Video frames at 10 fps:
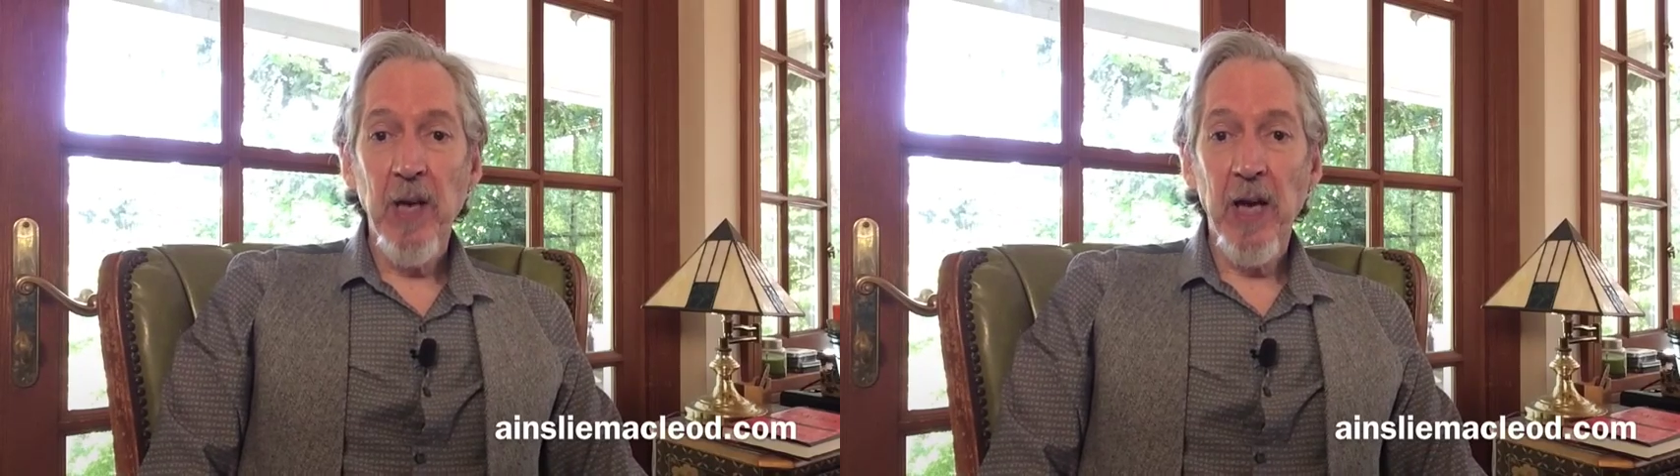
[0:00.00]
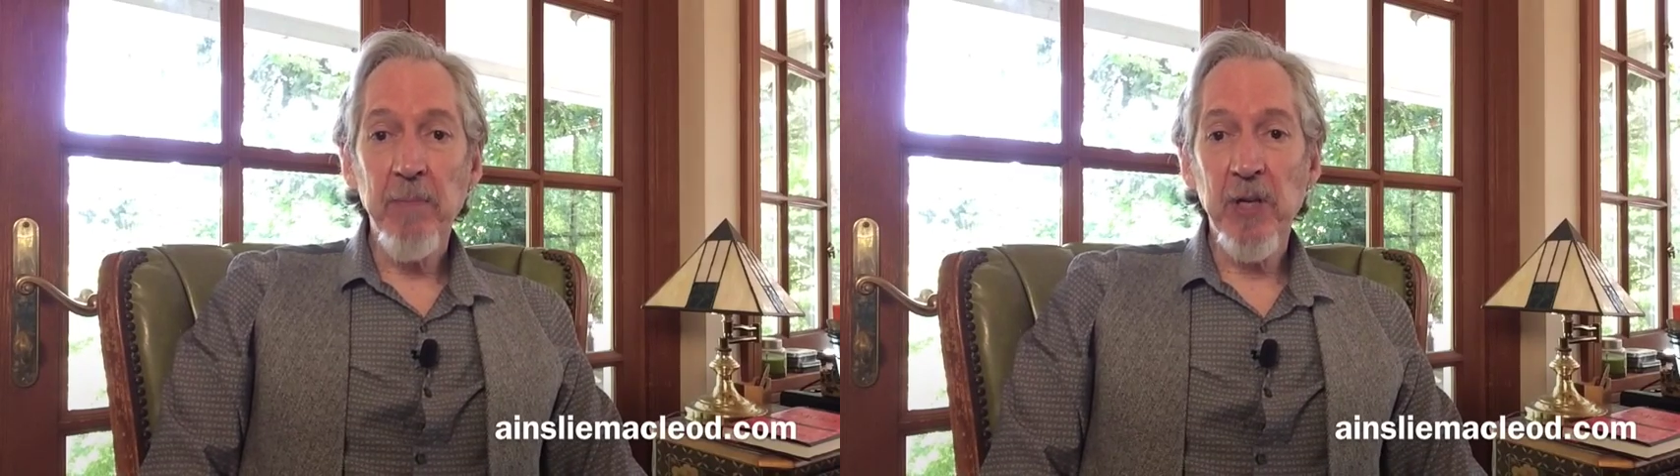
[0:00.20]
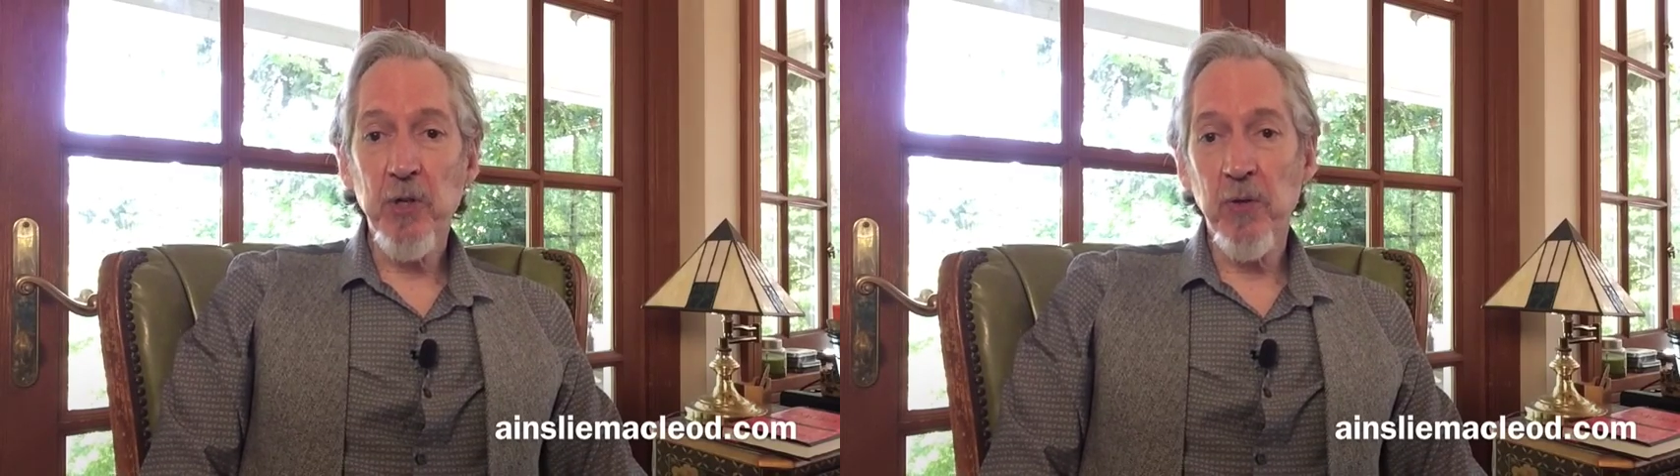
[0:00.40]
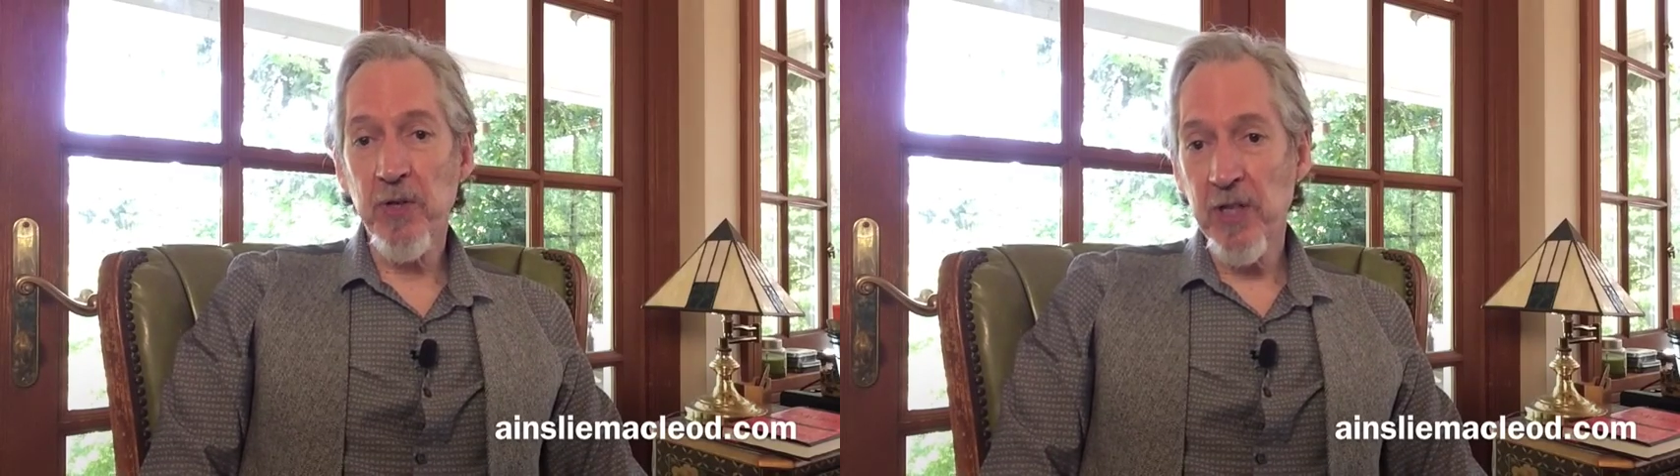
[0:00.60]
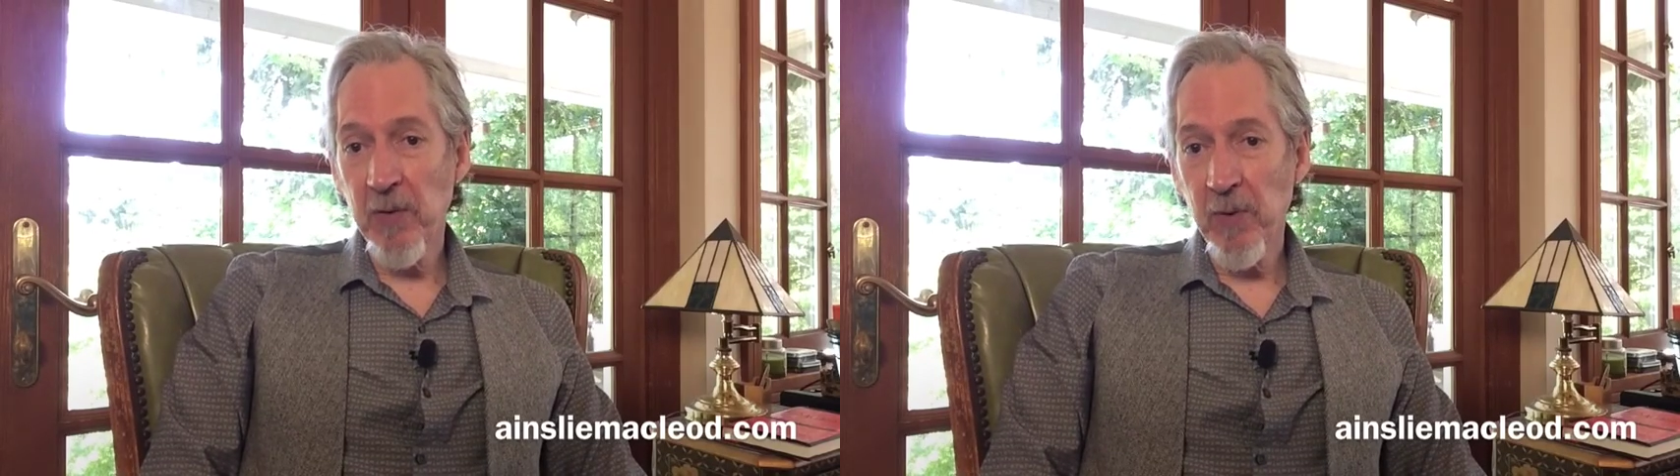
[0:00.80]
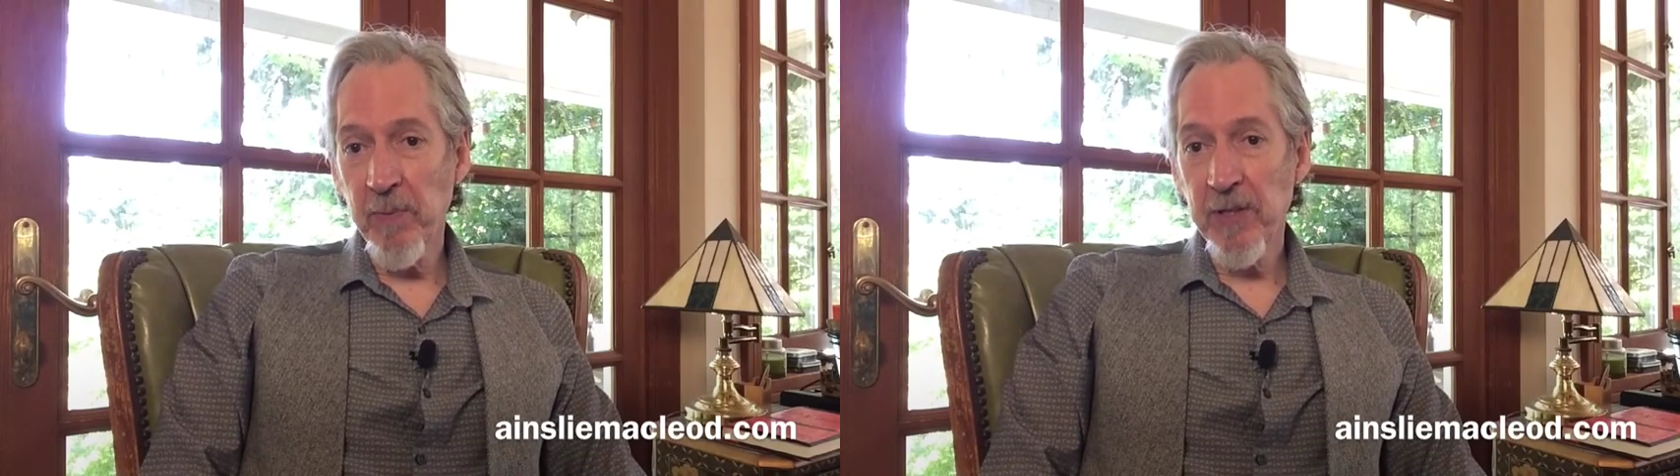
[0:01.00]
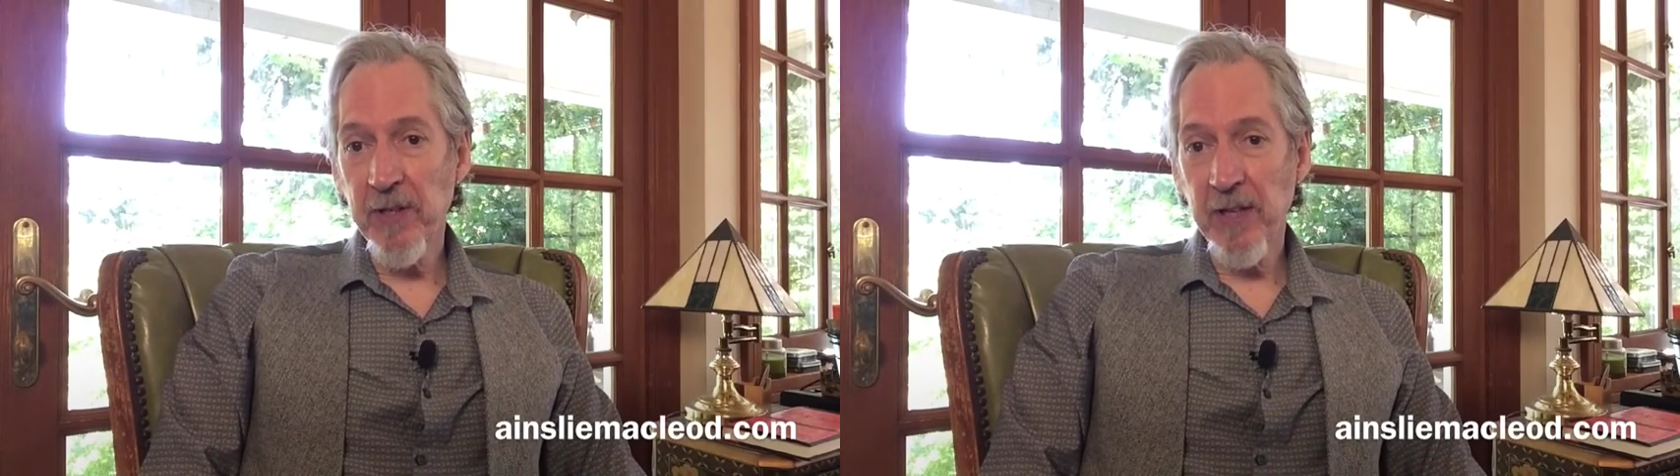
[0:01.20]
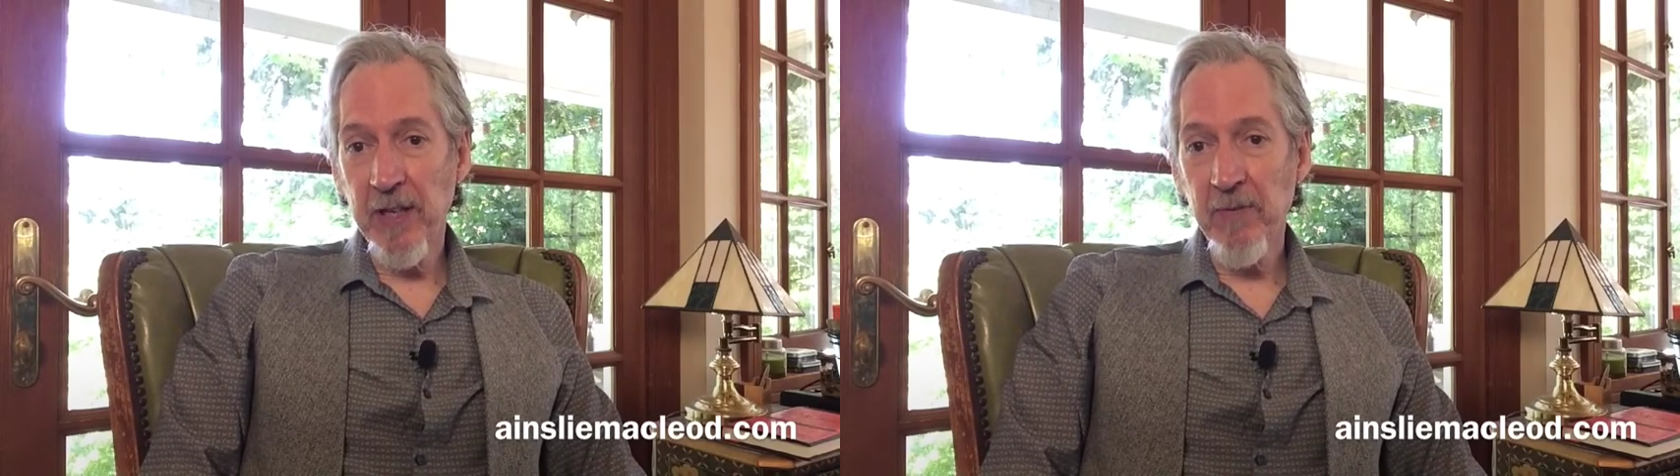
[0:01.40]
And make sure to stay with me to
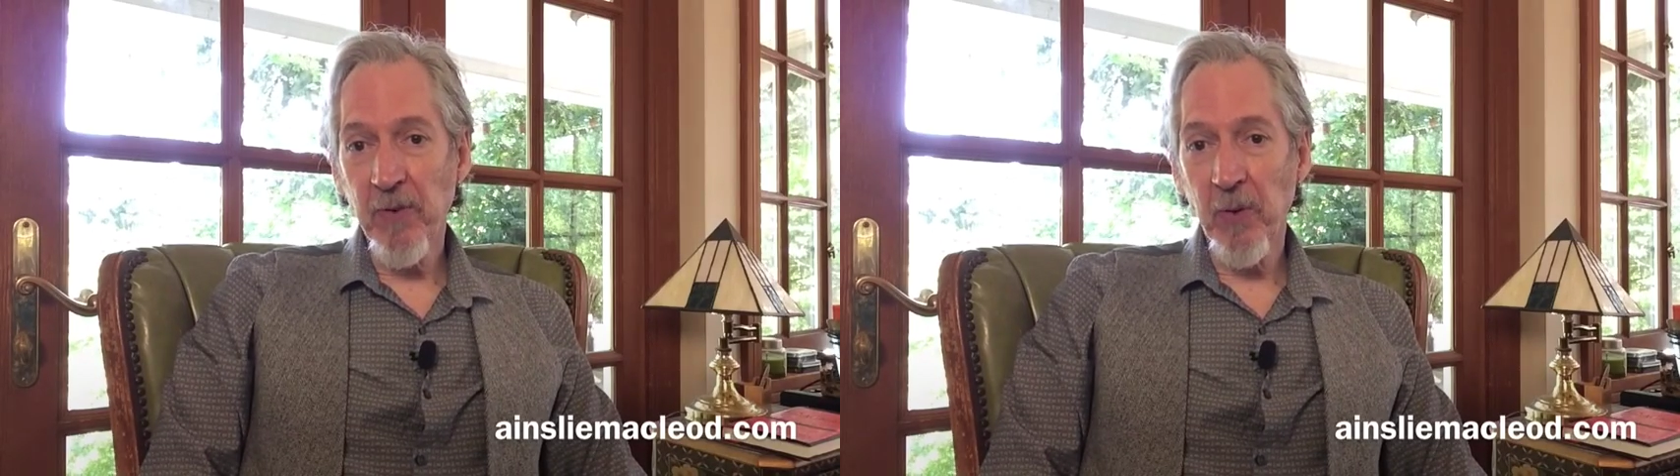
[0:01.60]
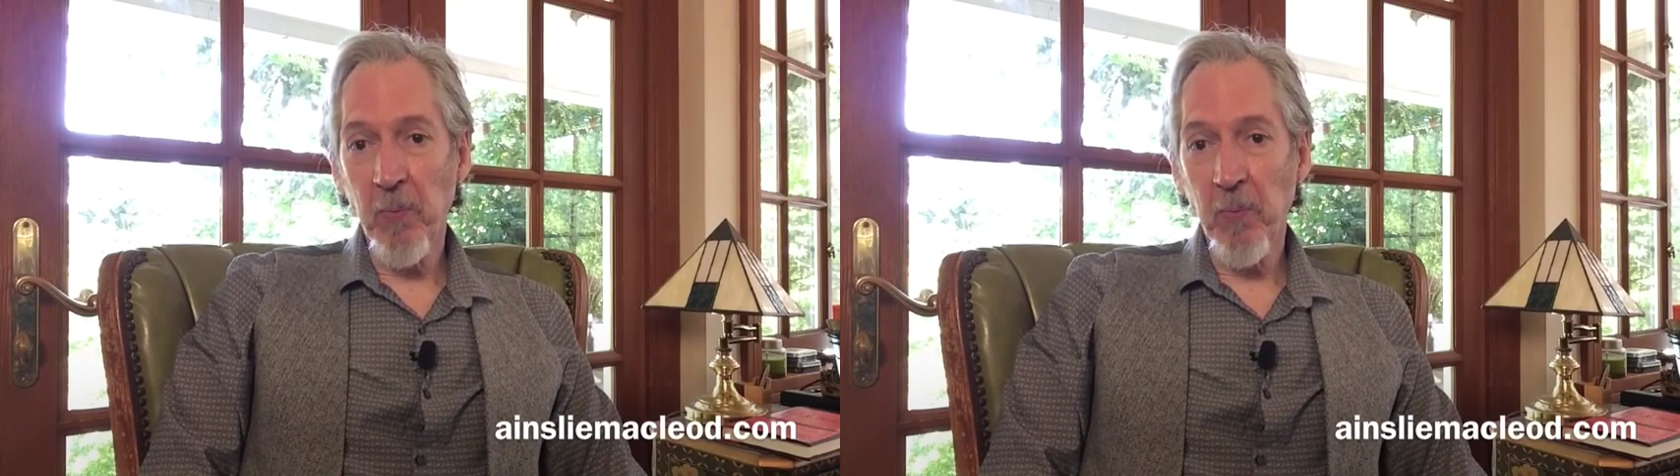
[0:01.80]
the end for a